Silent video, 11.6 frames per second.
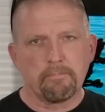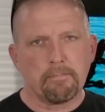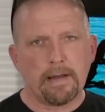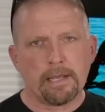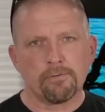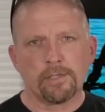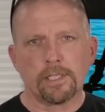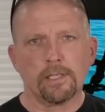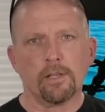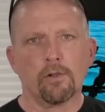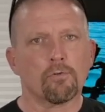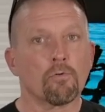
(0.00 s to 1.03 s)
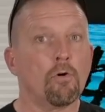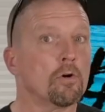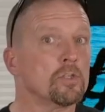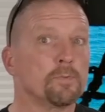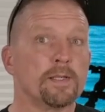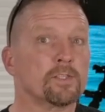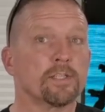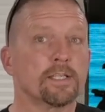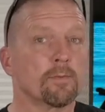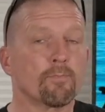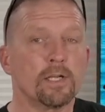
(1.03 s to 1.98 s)
I don't think you can go wrong, especially
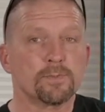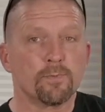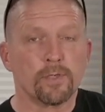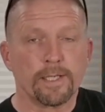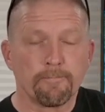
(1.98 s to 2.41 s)
at the price point.